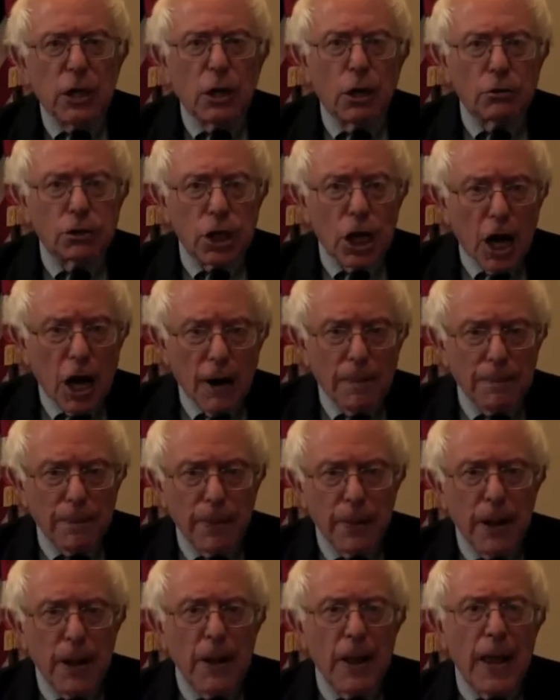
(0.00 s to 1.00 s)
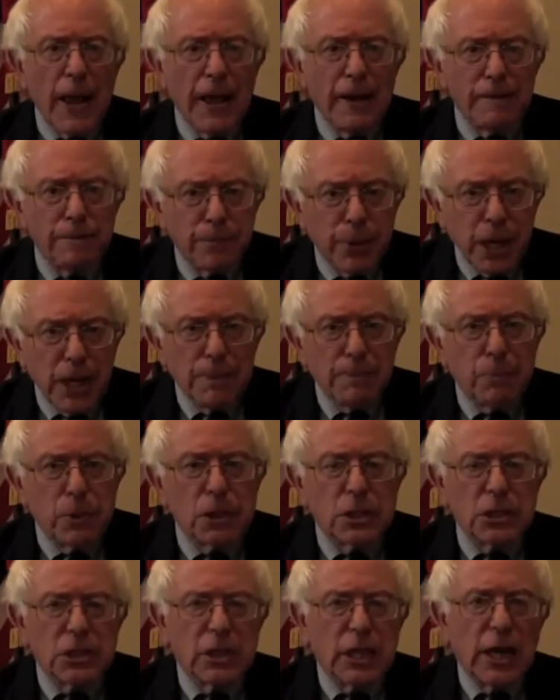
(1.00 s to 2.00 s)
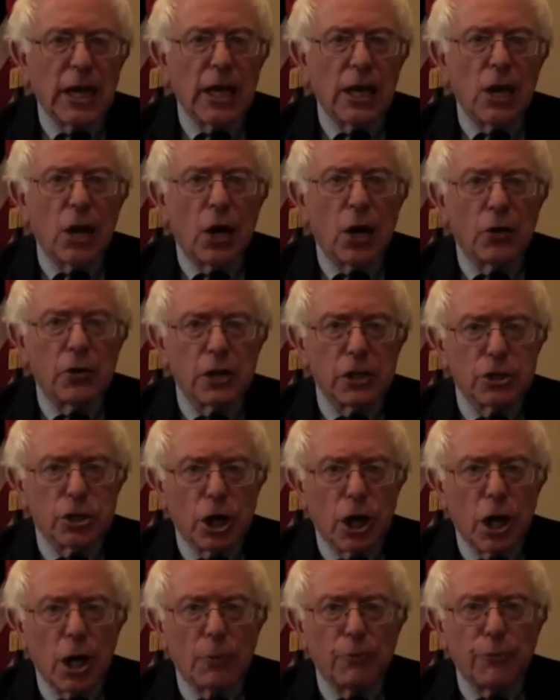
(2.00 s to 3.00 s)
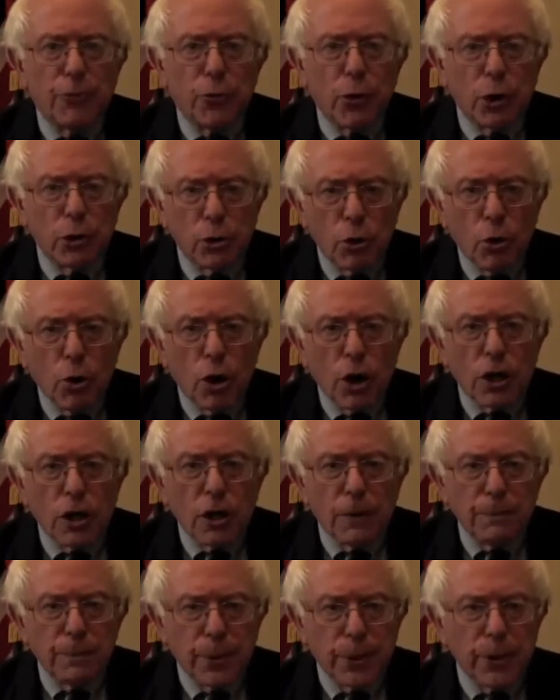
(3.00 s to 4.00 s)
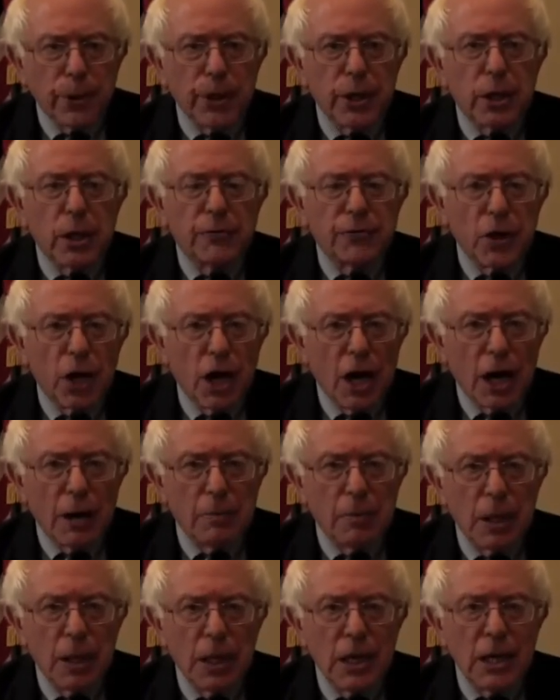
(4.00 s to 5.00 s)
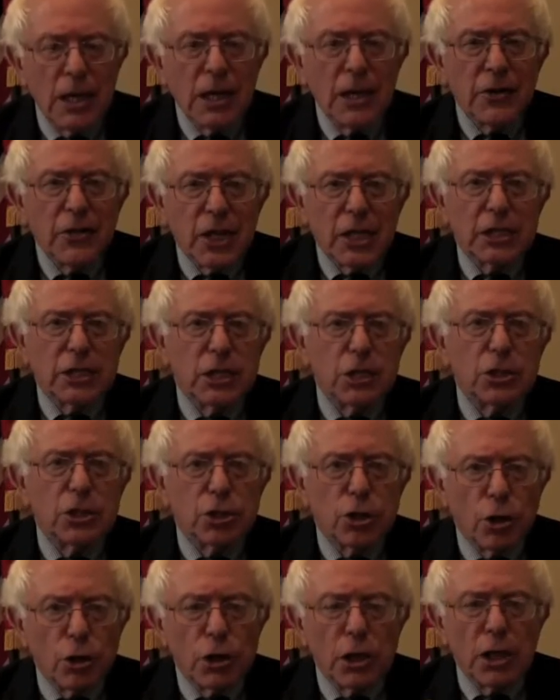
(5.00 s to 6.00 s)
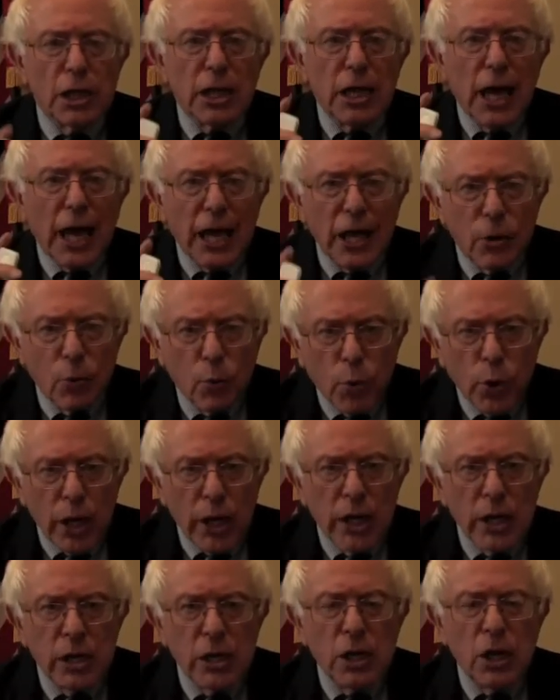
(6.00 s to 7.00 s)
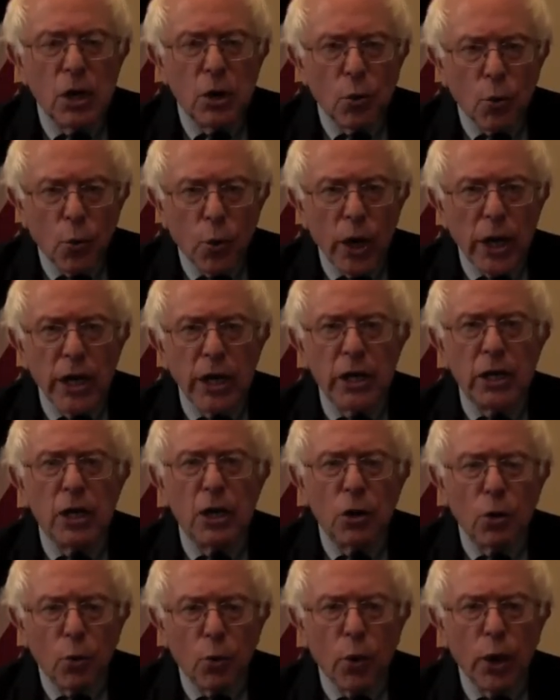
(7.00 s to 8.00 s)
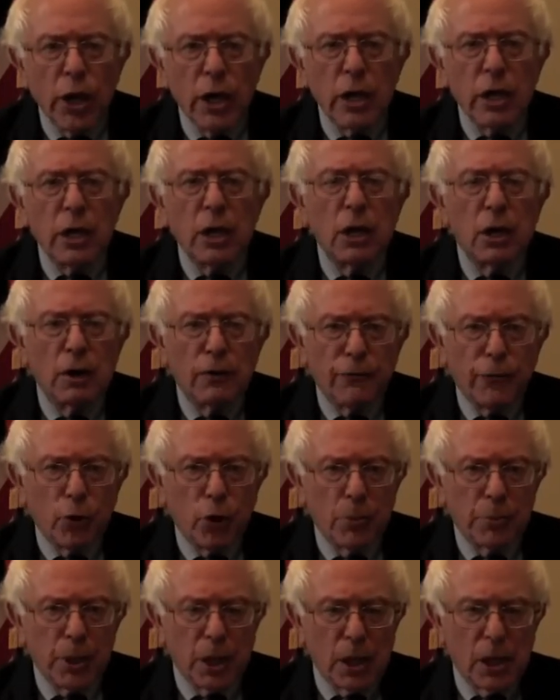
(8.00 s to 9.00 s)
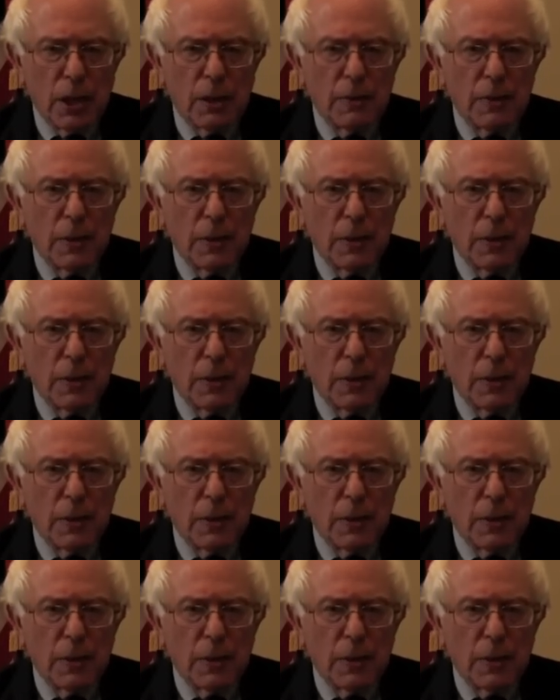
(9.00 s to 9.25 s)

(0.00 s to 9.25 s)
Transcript: goes up, and people stay on the job for a longer period of time. This is certainly a win-win-win formula.